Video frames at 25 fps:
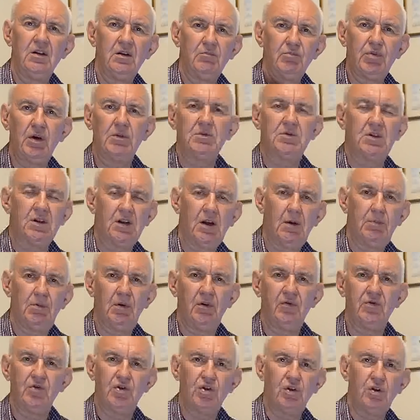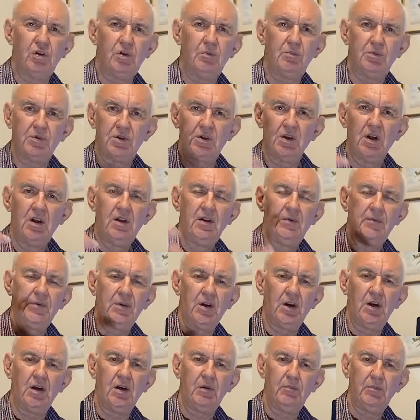perhaps a couple of tubes
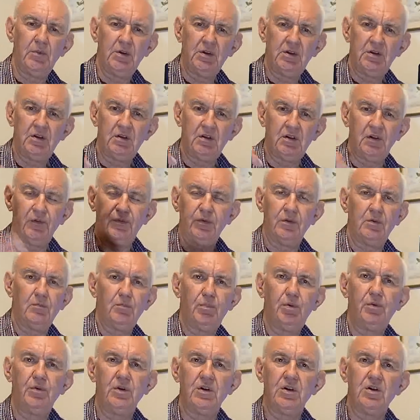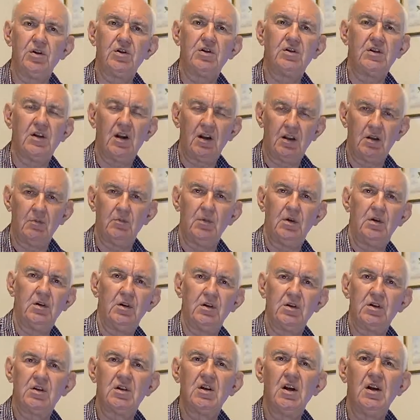um, at different points down the
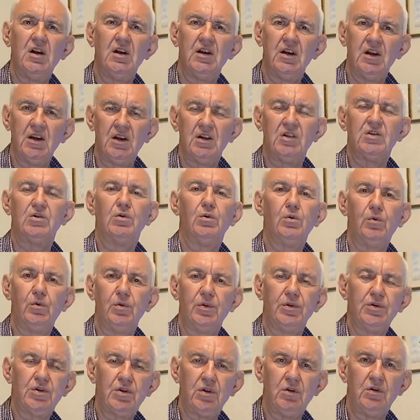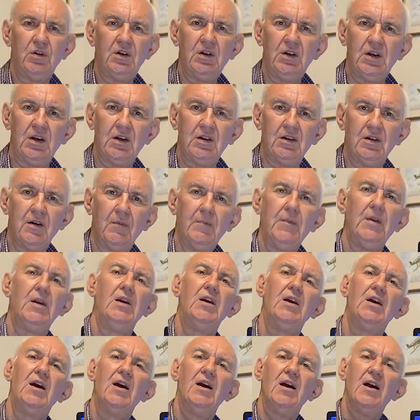mast is all that you need.
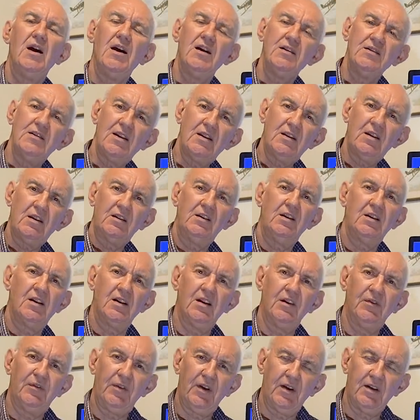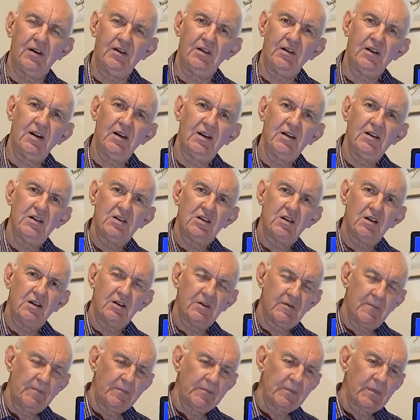Another thing I found is
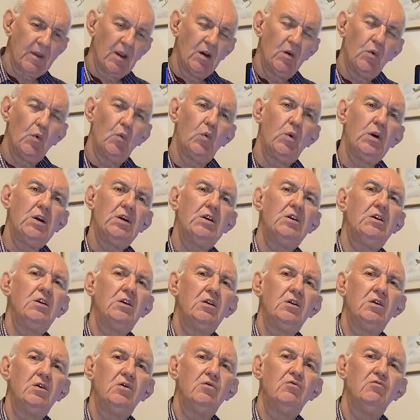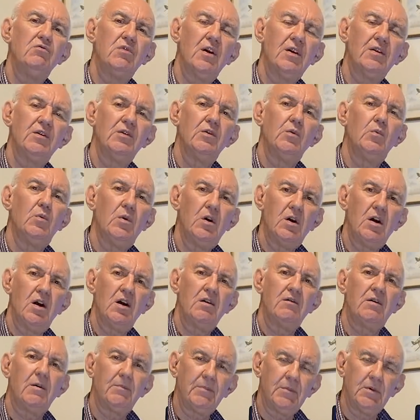that when you run the
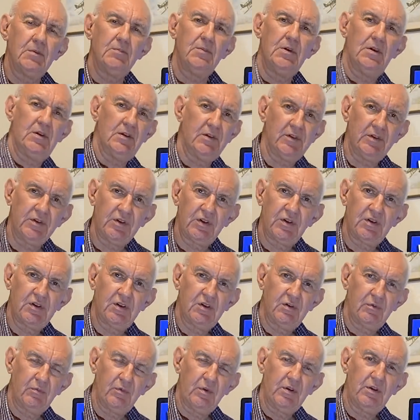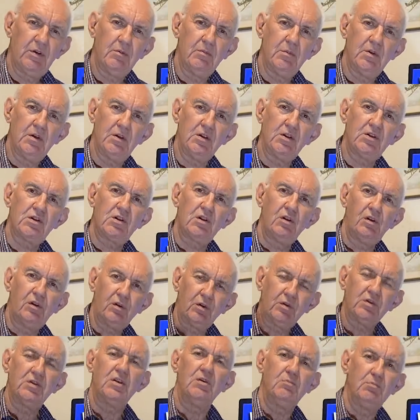wire up the mast with the mast
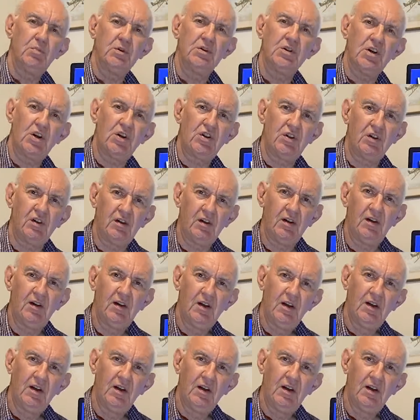locked in position,